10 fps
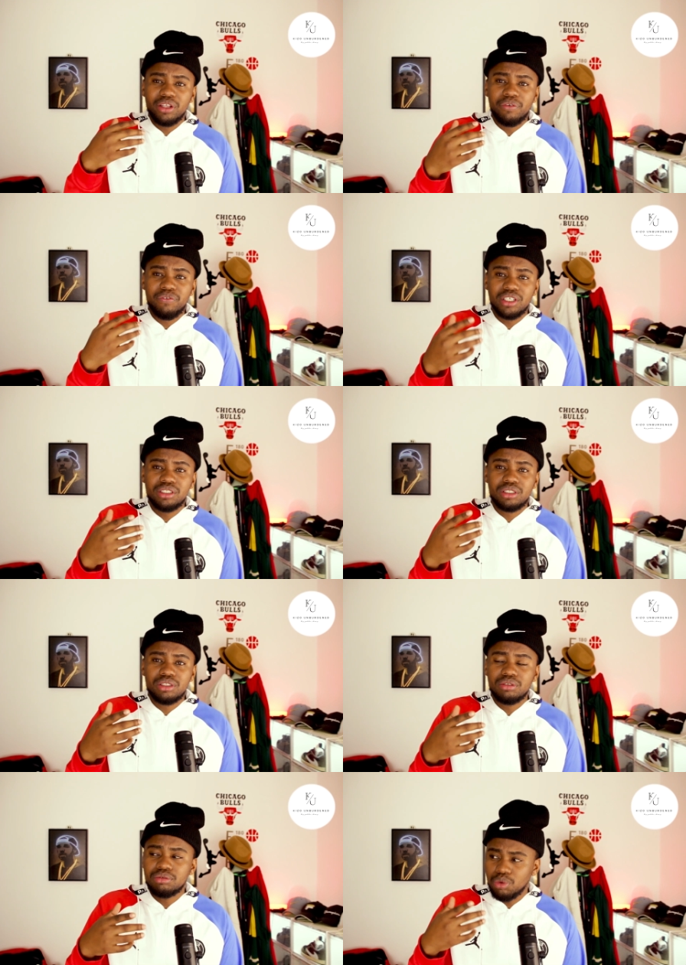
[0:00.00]
of
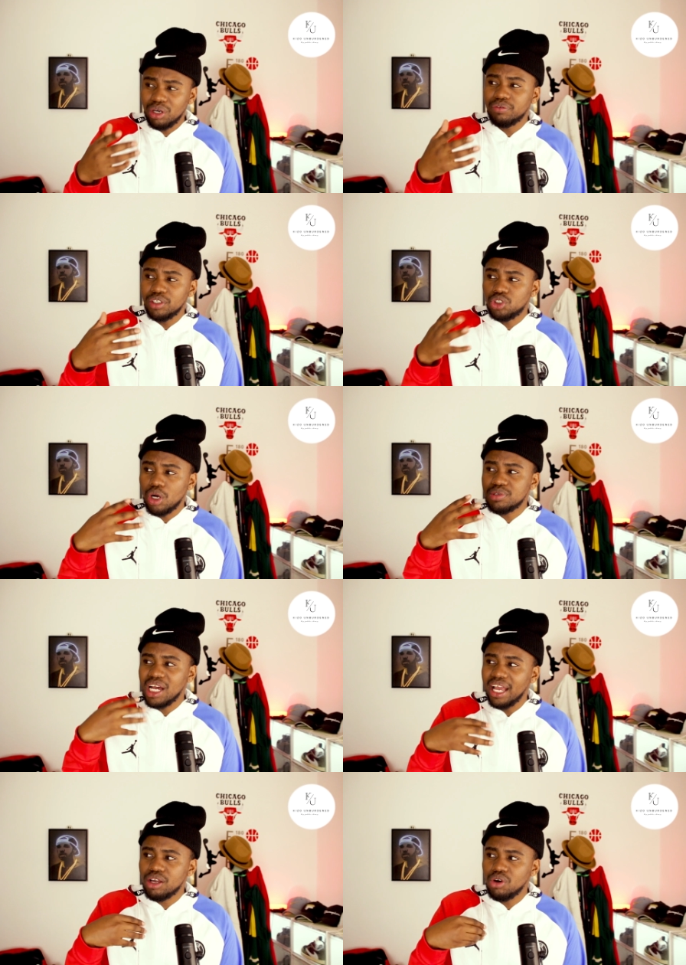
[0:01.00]
the jobs
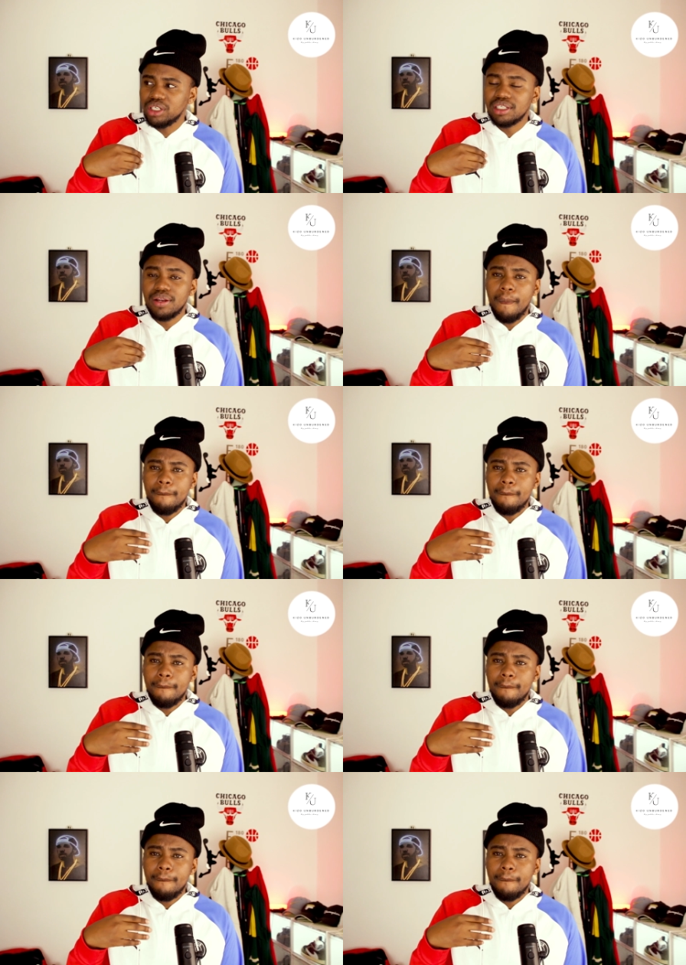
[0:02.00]
I got